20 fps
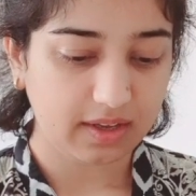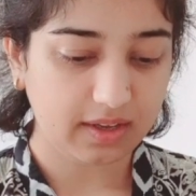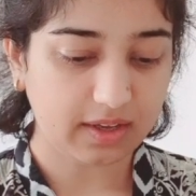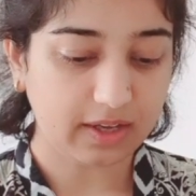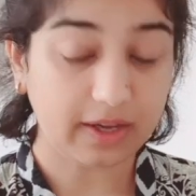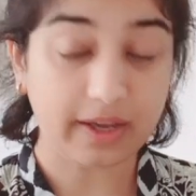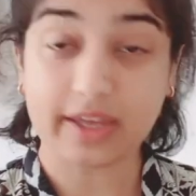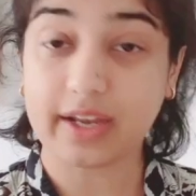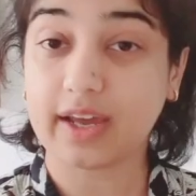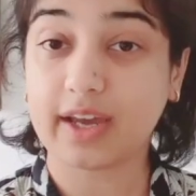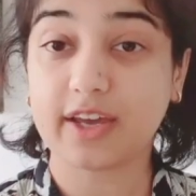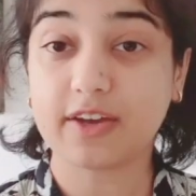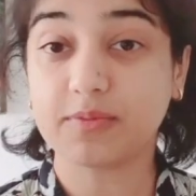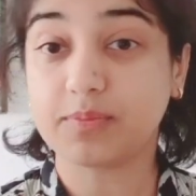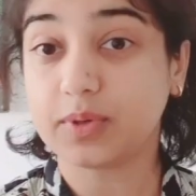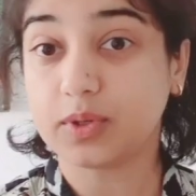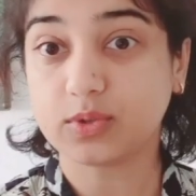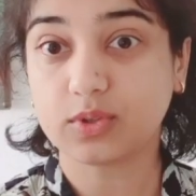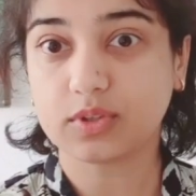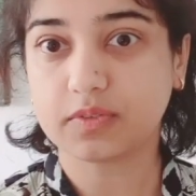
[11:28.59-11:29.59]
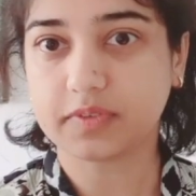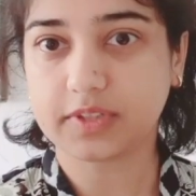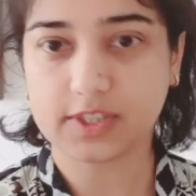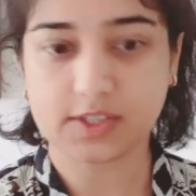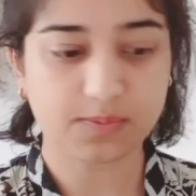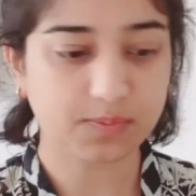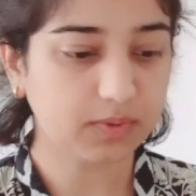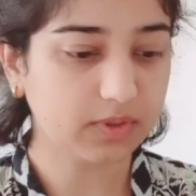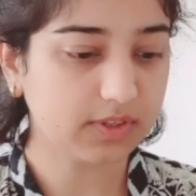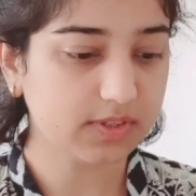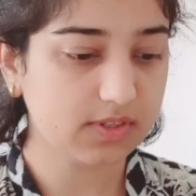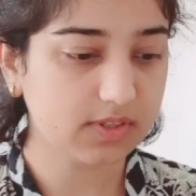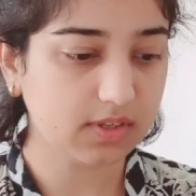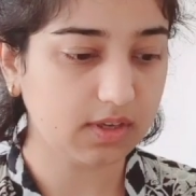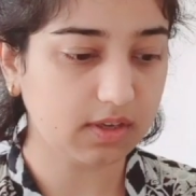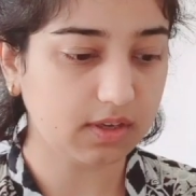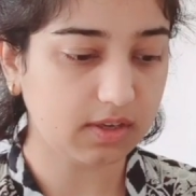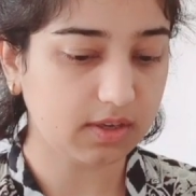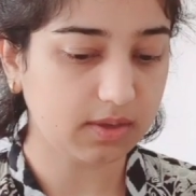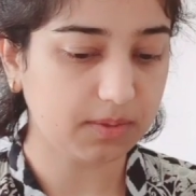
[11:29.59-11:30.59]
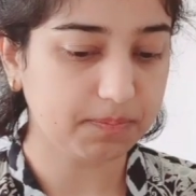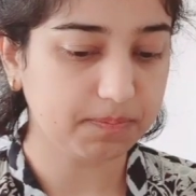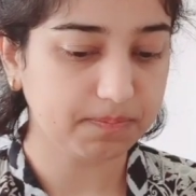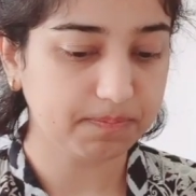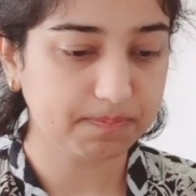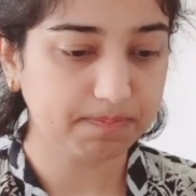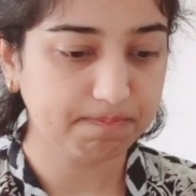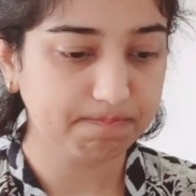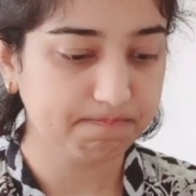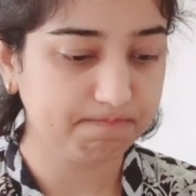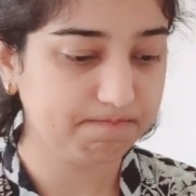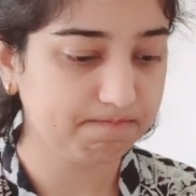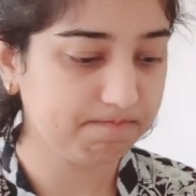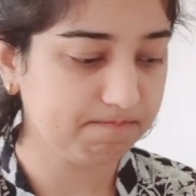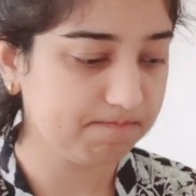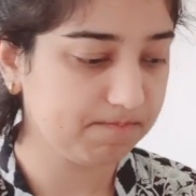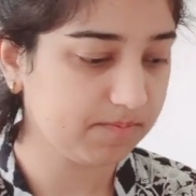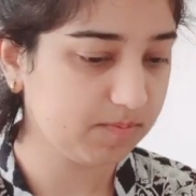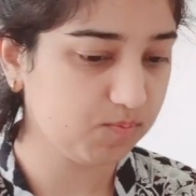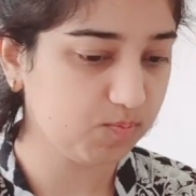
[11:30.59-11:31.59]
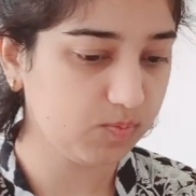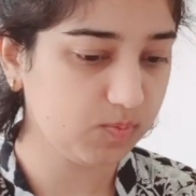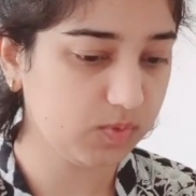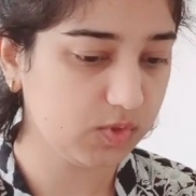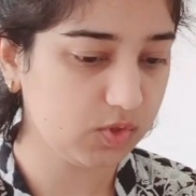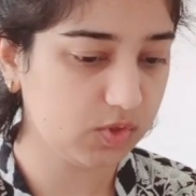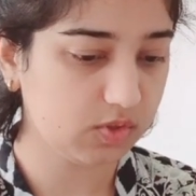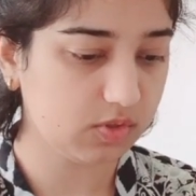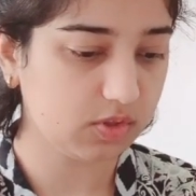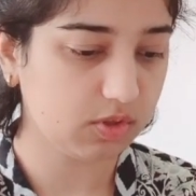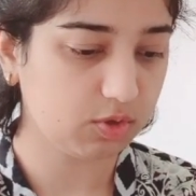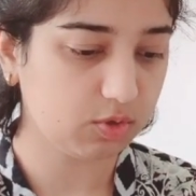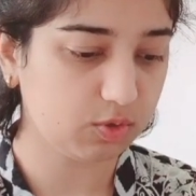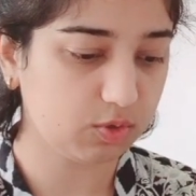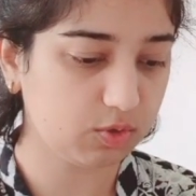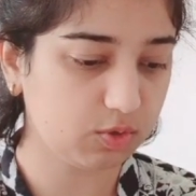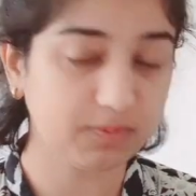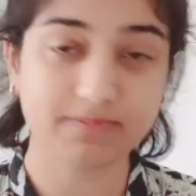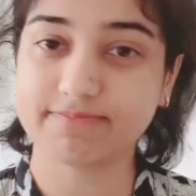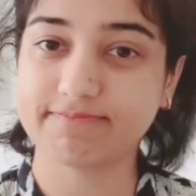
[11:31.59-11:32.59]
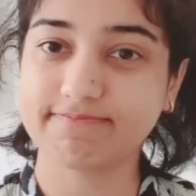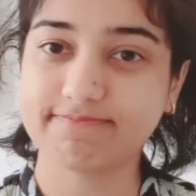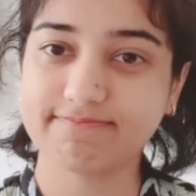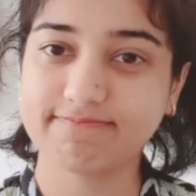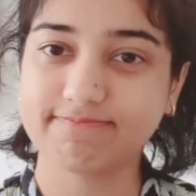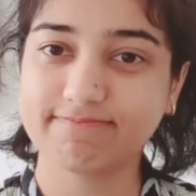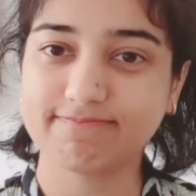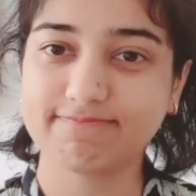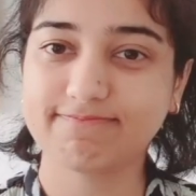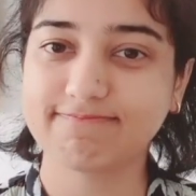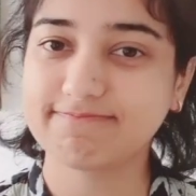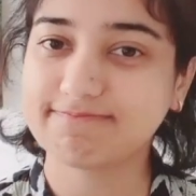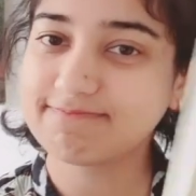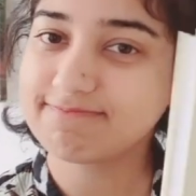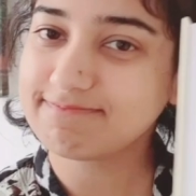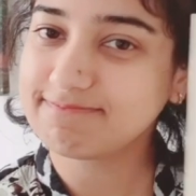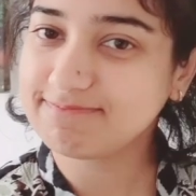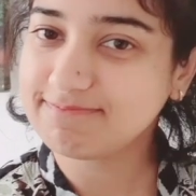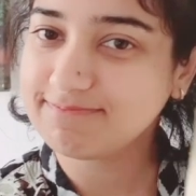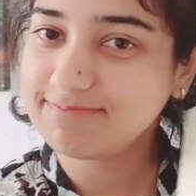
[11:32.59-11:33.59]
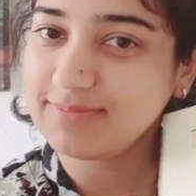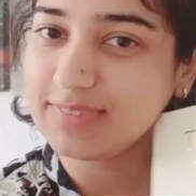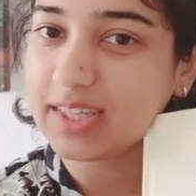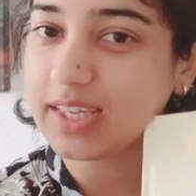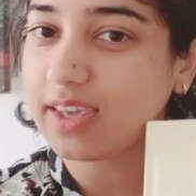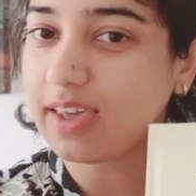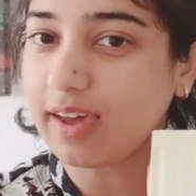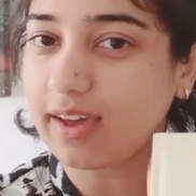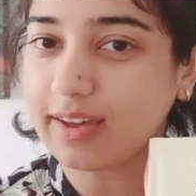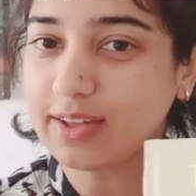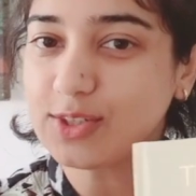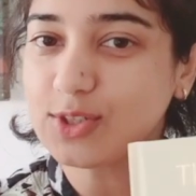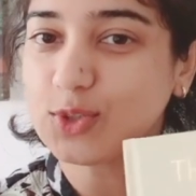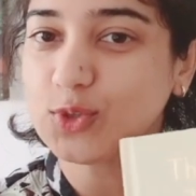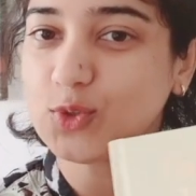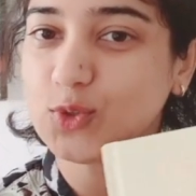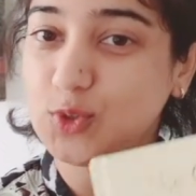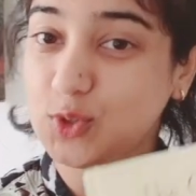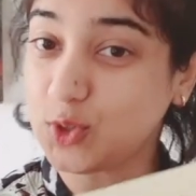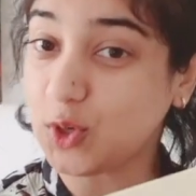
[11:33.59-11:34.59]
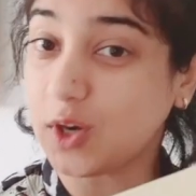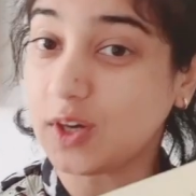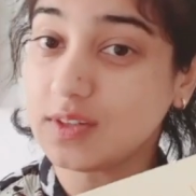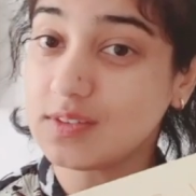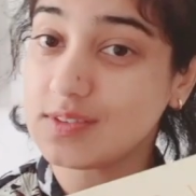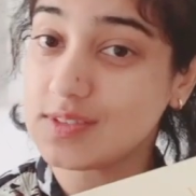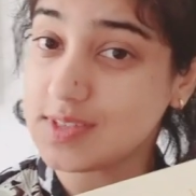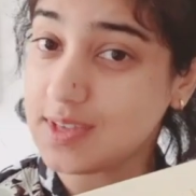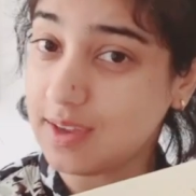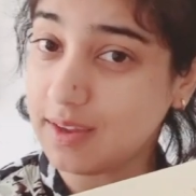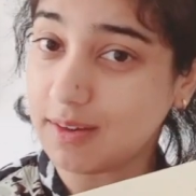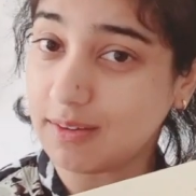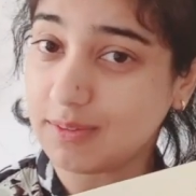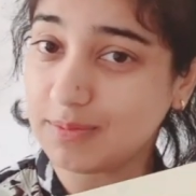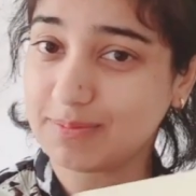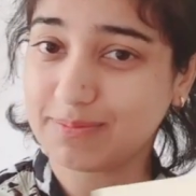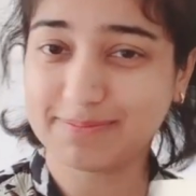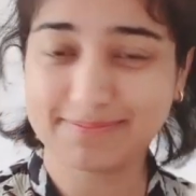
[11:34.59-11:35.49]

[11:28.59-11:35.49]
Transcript: Uh, and I have both of these books. Um, so, The Cat Who Taught Zen.